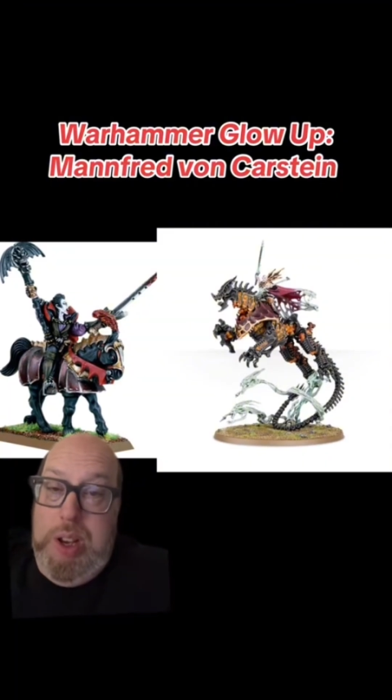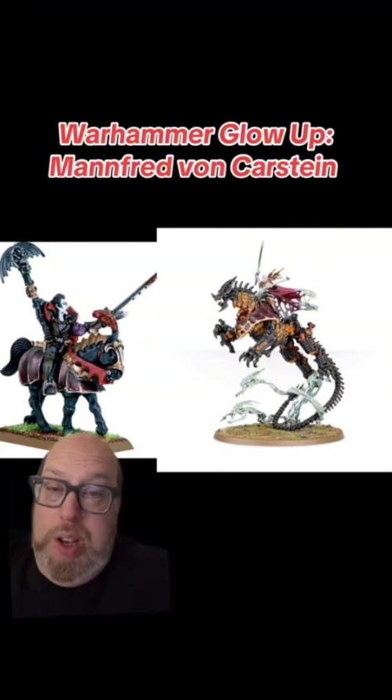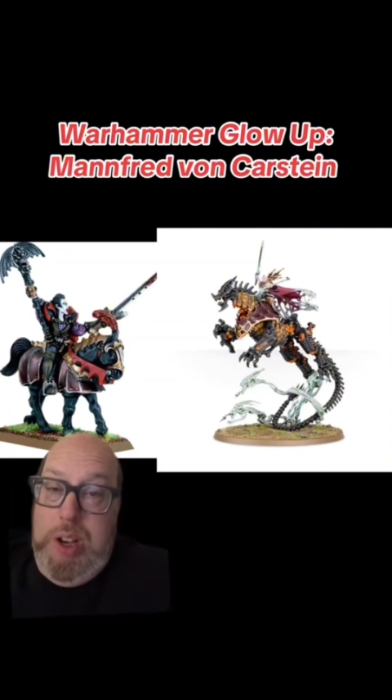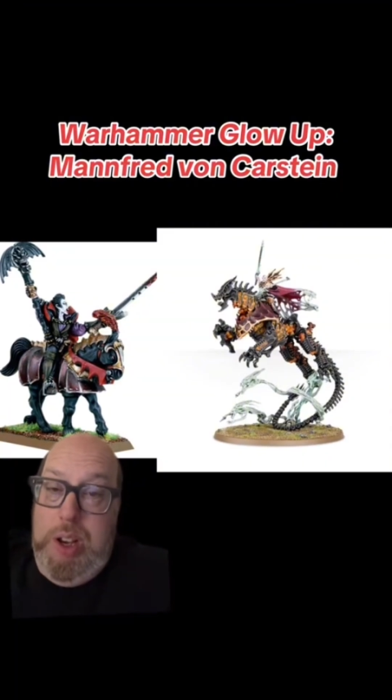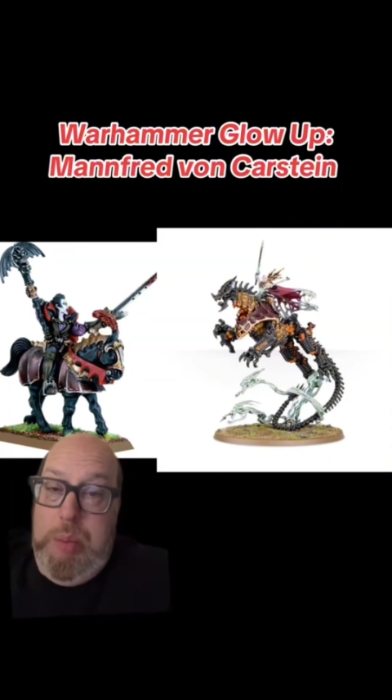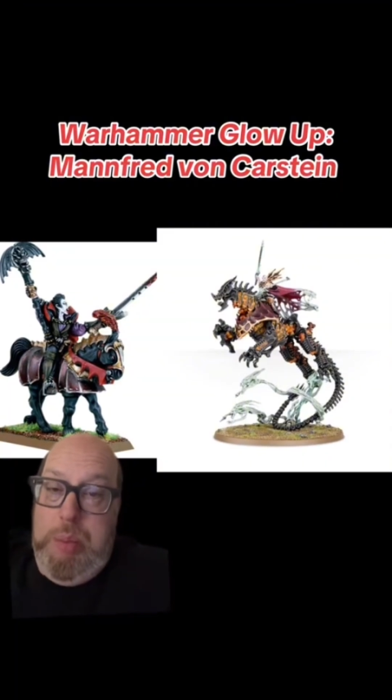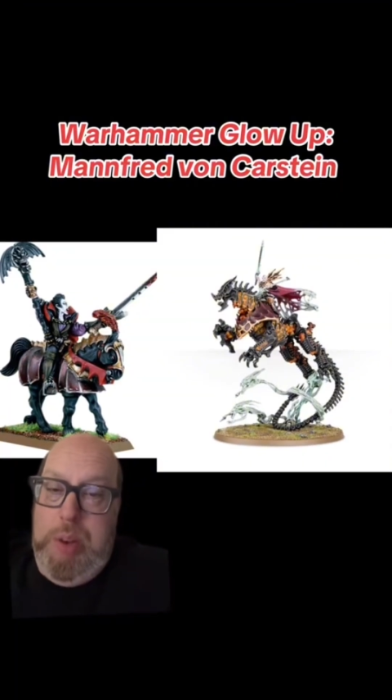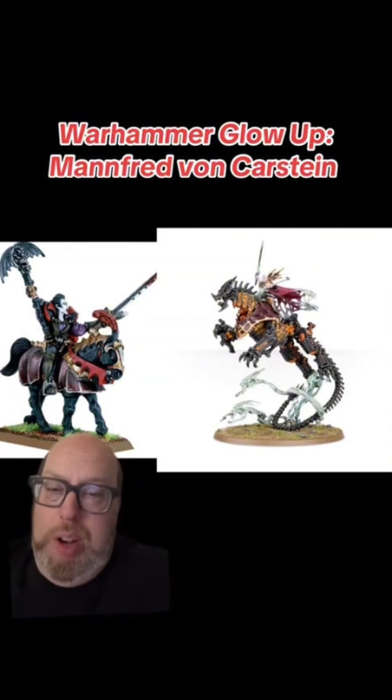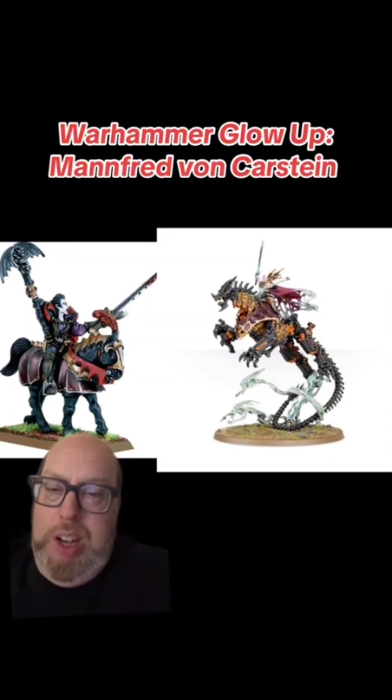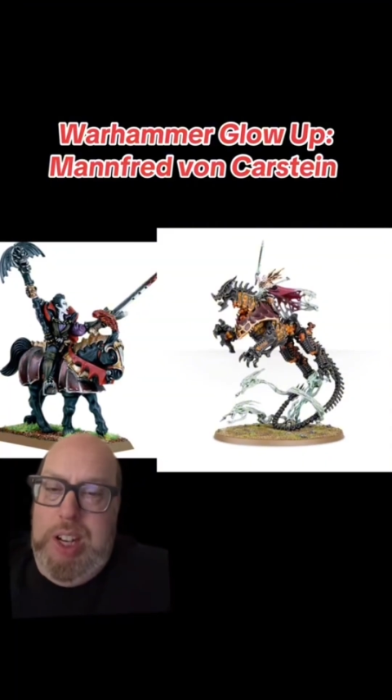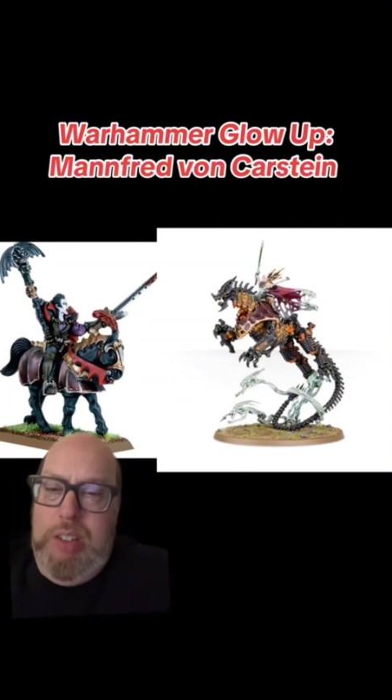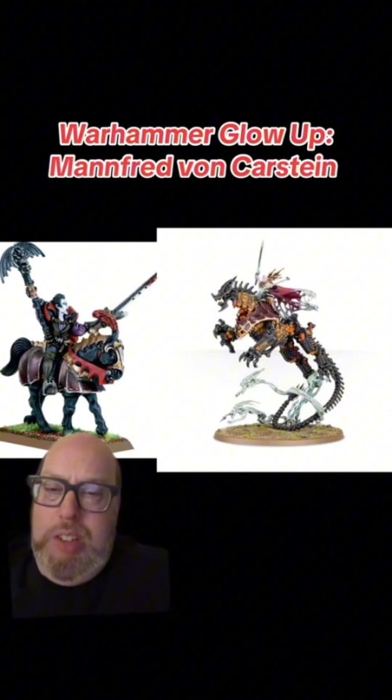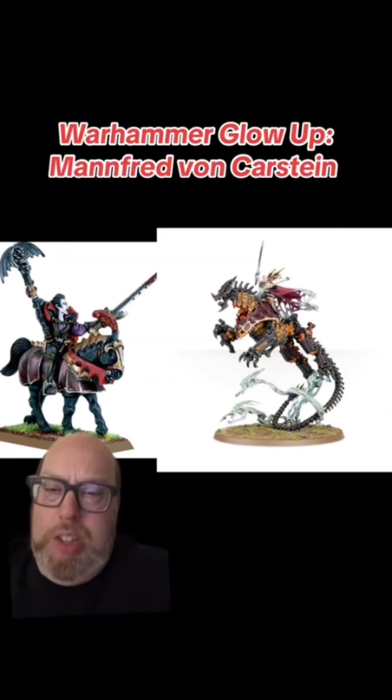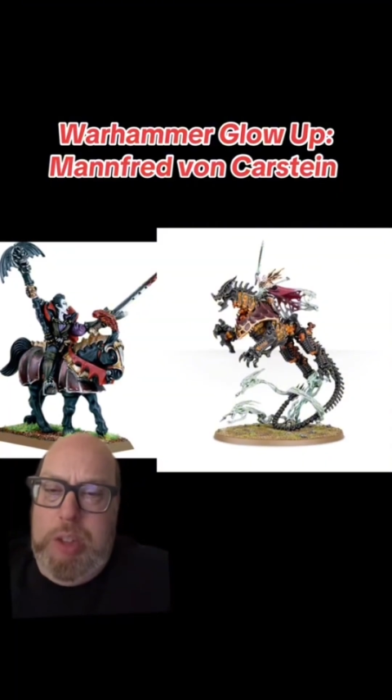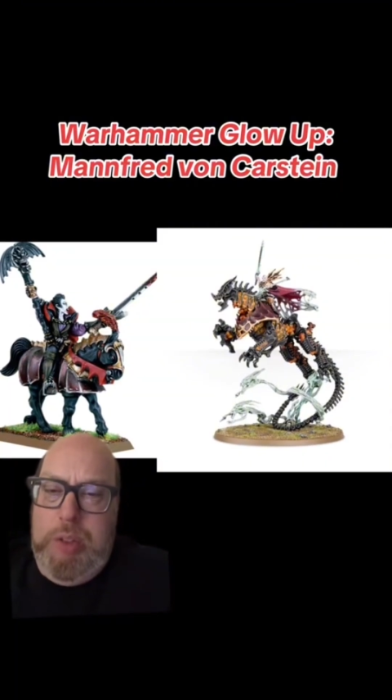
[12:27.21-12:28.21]
I
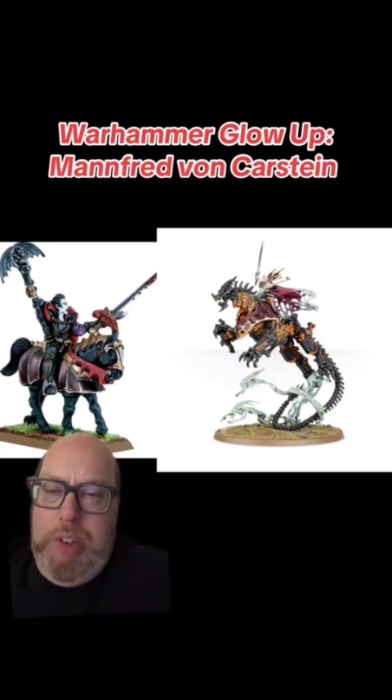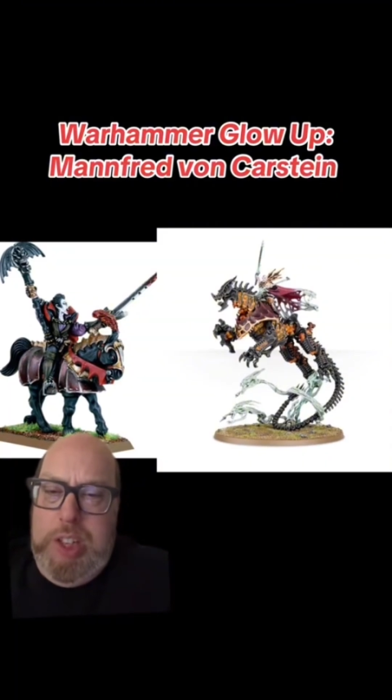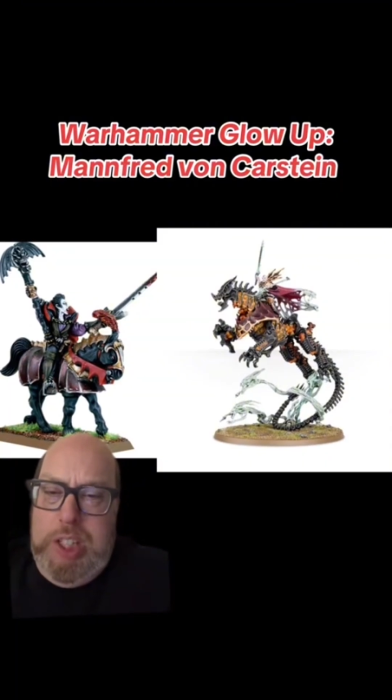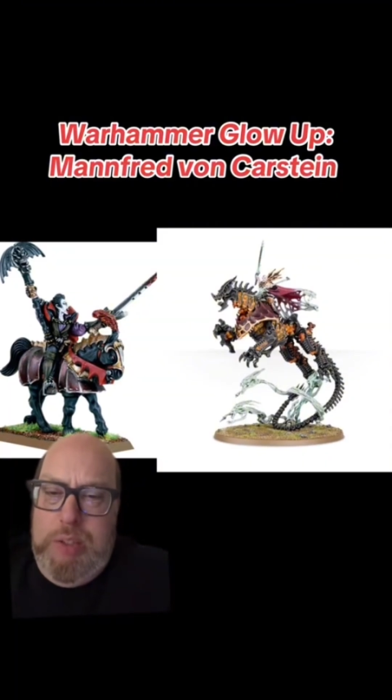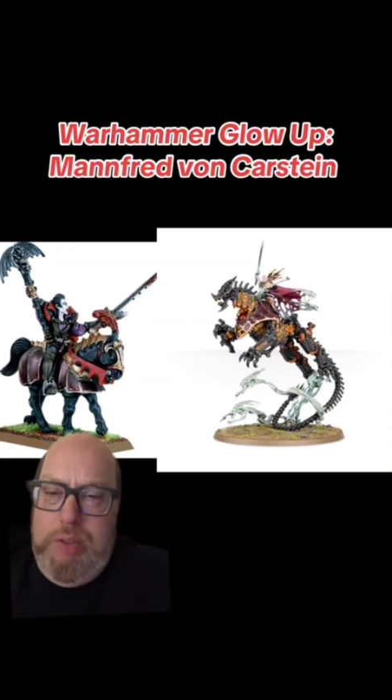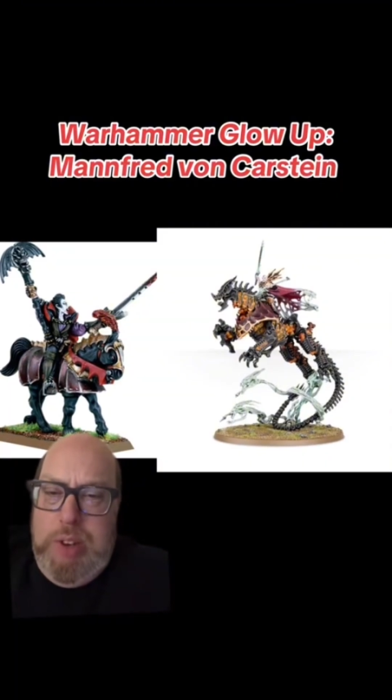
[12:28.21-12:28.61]
never used to face him